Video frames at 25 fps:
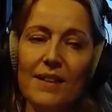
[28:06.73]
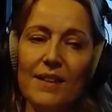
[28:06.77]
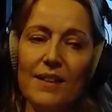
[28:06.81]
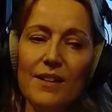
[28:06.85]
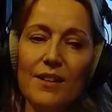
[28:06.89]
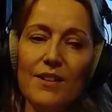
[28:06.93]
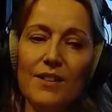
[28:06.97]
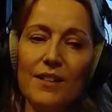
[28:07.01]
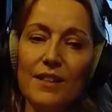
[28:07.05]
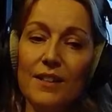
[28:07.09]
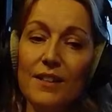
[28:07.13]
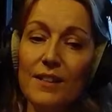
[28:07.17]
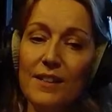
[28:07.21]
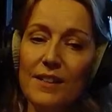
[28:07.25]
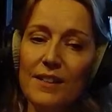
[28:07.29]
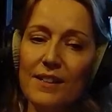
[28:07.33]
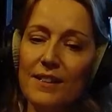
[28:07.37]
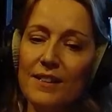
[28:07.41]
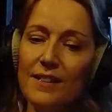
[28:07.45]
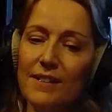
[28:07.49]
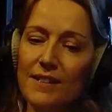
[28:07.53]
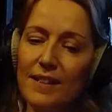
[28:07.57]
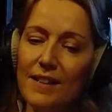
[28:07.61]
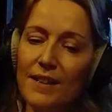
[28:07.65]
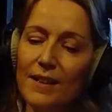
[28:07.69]

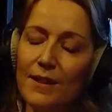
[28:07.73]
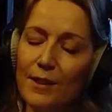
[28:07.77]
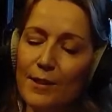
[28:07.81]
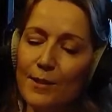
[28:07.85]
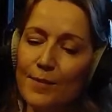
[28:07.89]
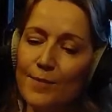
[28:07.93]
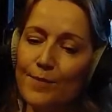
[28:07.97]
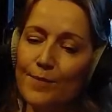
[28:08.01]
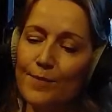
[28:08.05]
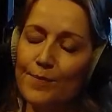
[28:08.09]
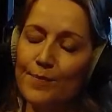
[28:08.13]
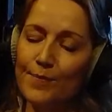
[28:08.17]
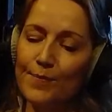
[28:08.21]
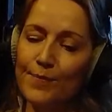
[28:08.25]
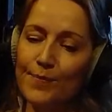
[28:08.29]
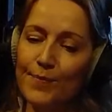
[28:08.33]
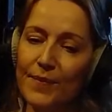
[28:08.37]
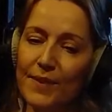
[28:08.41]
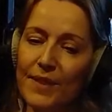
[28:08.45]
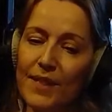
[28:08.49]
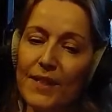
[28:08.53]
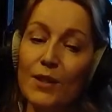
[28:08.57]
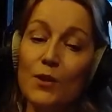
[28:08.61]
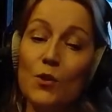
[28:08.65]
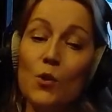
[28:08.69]
certainly
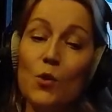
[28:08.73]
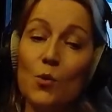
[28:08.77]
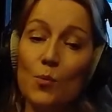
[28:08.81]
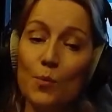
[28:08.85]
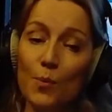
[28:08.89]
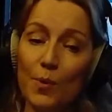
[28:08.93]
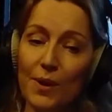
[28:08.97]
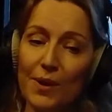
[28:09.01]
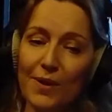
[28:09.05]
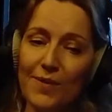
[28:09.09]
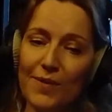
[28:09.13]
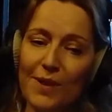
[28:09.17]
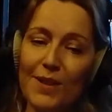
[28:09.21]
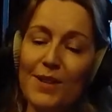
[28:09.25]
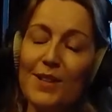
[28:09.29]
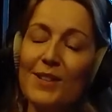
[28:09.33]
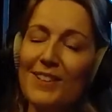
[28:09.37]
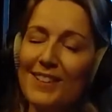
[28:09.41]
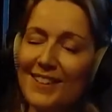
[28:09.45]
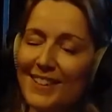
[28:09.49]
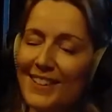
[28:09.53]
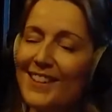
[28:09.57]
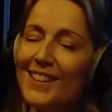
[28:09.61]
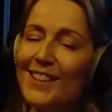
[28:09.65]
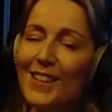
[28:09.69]
in a corporate
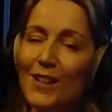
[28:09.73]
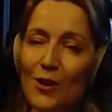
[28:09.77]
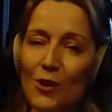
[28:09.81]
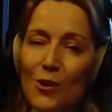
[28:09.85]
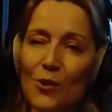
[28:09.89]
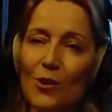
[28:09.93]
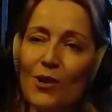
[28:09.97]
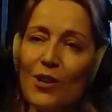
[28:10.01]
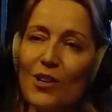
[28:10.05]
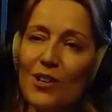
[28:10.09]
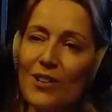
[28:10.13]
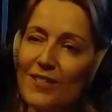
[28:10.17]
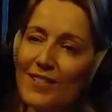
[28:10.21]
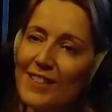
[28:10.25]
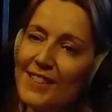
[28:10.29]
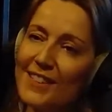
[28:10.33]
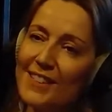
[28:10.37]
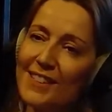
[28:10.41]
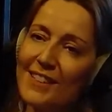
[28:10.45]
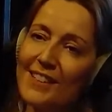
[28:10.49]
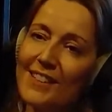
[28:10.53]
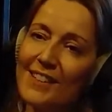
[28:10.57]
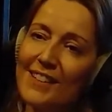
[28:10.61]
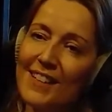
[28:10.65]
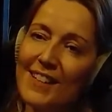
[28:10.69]
environment, the lawyer is
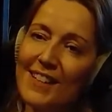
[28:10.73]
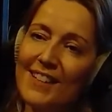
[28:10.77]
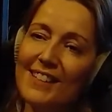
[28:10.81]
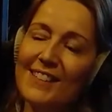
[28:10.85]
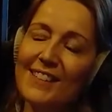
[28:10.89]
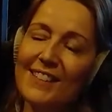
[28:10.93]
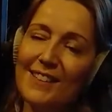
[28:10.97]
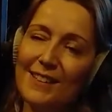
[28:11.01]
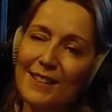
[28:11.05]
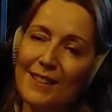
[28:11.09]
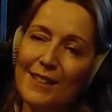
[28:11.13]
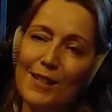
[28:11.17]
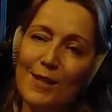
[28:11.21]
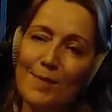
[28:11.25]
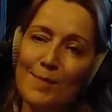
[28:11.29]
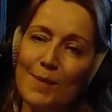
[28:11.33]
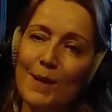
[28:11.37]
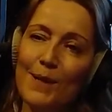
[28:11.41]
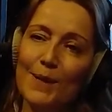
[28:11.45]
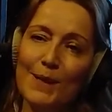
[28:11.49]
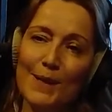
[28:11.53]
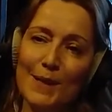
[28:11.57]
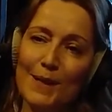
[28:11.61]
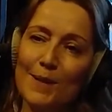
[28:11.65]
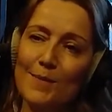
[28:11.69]
the least likely
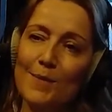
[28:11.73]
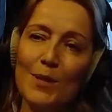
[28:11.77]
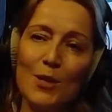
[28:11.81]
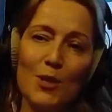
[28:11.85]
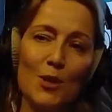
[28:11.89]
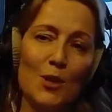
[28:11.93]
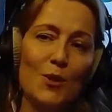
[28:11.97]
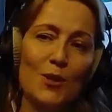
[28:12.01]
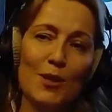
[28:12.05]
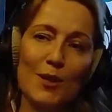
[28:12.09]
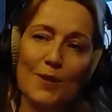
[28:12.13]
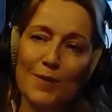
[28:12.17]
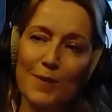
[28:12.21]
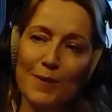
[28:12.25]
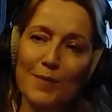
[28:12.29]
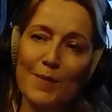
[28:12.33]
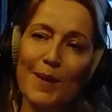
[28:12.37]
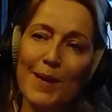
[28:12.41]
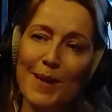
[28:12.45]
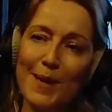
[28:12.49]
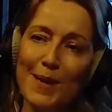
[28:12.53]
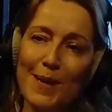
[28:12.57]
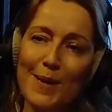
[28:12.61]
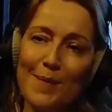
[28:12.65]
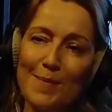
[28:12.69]
person to be shooting from
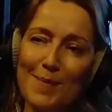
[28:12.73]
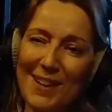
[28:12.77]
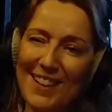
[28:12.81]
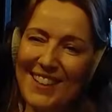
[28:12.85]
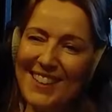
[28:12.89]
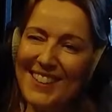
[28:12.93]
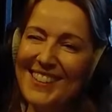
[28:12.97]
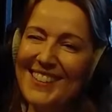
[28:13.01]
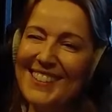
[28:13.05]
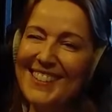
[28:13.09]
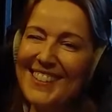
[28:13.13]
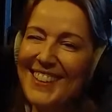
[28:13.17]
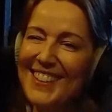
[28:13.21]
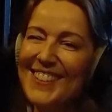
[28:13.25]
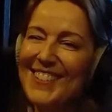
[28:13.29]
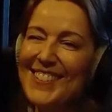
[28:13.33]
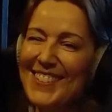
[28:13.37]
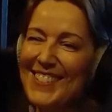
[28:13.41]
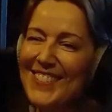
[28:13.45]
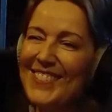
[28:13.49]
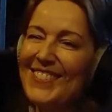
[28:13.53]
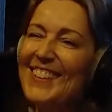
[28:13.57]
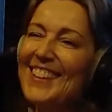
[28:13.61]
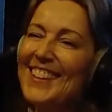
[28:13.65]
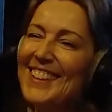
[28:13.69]
the hip in
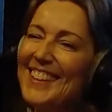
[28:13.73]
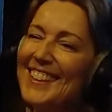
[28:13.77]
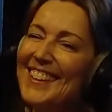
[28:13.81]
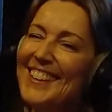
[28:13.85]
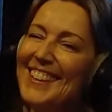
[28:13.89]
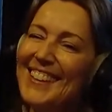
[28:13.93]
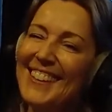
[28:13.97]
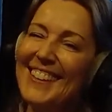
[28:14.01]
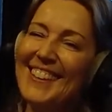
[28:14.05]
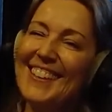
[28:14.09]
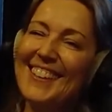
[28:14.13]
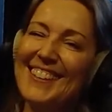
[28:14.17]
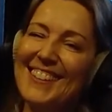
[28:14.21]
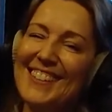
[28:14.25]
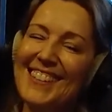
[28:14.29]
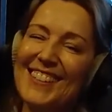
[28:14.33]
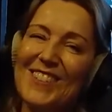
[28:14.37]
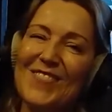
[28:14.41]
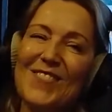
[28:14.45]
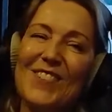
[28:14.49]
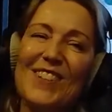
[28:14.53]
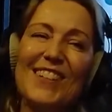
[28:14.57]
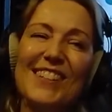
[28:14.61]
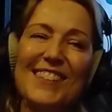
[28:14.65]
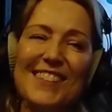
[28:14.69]
terms of,
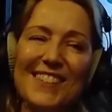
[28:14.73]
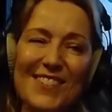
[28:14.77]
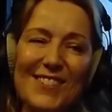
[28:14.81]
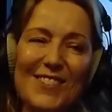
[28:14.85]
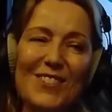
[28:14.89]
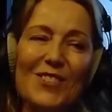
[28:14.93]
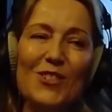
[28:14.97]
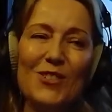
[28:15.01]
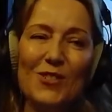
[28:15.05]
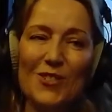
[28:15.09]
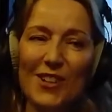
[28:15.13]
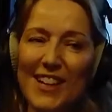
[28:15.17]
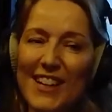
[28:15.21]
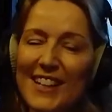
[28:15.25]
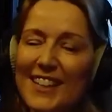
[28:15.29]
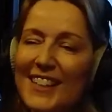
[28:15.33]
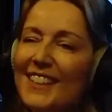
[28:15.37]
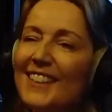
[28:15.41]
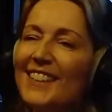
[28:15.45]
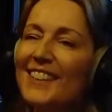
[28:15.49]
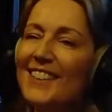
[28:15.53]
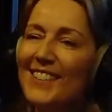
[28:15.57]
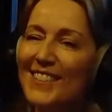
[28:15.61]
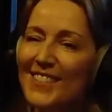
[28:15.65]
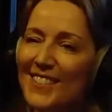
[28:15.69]
just because of your
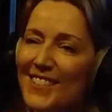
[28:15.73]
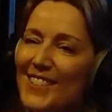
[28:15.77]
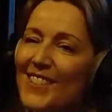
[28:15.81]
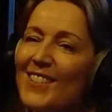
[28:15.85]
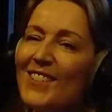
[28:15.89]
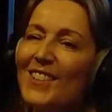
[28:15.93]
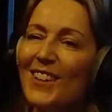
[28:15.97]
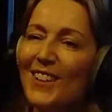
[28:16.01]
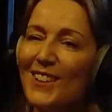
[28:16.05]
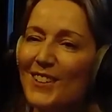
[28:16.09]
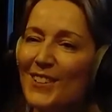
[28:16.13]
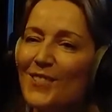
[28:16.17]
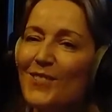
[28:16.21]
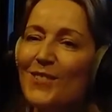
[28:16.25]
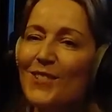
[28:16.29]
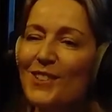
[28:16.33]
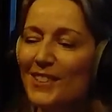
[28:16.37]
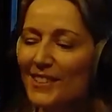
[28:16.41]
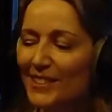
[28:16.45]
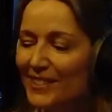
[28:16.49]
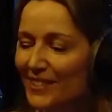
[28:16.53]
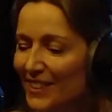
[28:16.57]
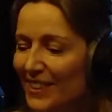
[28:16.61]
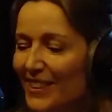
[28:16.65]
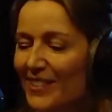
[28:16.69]
training, you kind of
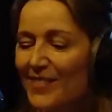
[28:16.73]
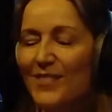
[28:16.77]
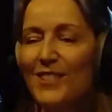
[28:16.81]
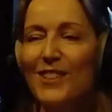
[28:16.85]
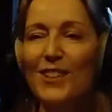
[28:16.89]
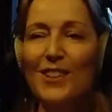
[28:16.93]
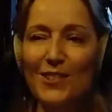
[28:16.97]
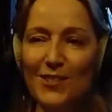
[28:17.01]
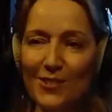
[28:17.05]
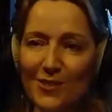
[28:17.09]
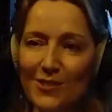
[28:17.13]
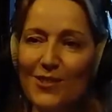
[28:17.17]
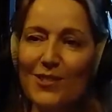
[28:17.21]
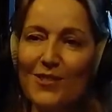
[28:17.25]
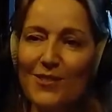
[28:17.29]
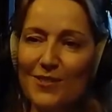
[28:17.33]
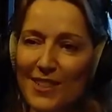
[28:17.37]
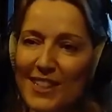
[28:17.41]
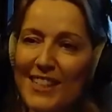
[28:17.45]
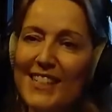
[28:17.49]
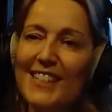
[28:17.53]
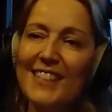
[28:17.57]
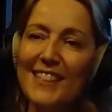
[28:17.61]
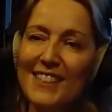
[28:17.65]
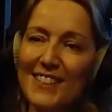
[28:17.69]
will have done all the
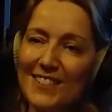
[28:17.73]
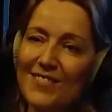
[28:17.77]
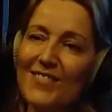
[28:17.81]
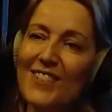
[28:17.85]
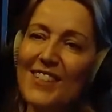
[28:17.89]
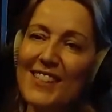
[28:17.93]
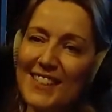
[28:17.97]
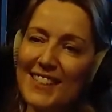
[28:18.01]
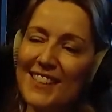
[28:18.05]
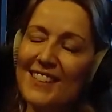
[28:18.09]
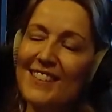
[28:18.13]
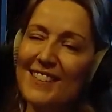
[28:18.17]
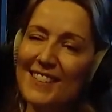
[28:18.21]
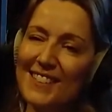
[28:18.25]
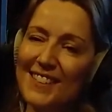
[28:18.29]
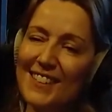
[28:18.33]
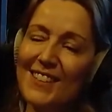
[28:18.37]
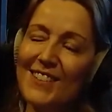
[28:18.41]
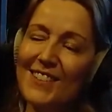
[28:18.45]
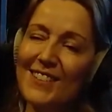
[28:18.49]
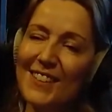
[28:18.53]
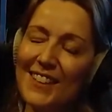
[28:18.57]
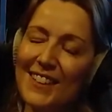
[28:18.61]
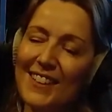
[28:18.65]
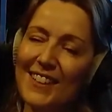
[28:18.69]
reading and research.
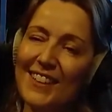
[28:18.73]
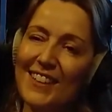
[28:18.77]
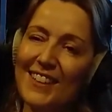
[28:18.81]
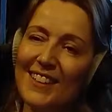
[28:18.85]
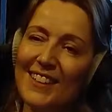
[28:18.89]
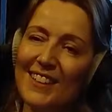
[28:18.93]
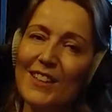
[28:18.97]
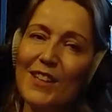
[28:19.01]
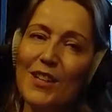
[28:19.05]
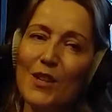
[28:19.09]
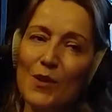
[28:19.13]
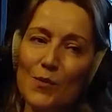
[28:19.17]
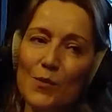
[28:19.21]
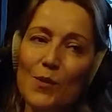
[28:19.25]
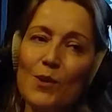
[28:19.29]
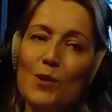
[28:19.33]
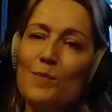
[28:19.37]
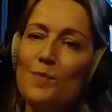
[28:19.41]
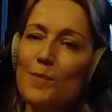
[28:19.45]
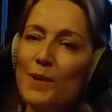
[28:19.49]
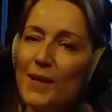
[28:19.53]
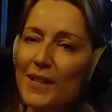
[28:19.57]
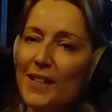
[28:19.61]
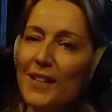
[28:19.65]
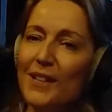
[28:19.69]
So it will
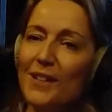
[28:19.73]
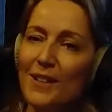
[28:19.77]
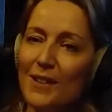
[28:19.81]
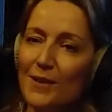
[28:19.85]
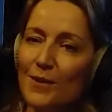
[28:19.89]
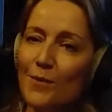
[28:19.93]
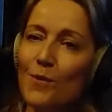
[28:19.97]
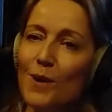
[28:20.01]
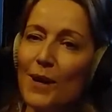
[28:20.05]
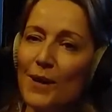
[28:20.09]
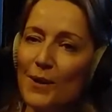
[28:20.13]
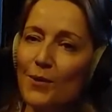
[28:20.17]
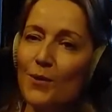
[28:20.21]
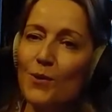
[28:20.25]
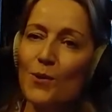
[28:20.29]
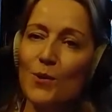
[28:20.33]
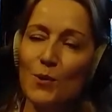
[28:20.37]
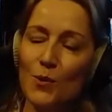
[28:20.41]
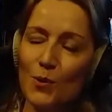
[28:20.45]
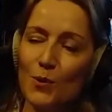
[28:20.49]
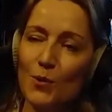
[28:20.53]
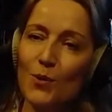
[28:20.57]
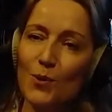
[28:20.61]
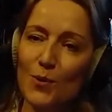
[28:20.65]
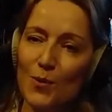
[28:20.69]
be a well
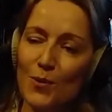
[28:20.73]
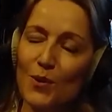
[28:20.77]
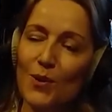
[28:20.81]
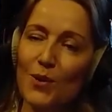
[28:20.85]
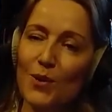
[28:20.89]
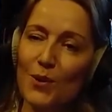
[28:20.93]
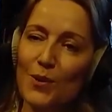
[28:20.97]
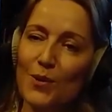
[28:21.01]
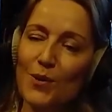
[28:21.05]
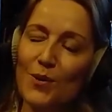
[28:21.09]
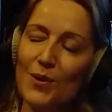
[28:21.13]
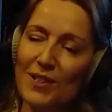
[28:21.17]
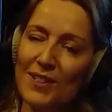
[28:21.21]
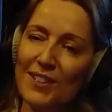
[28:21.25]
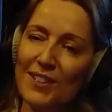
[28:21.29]
thought through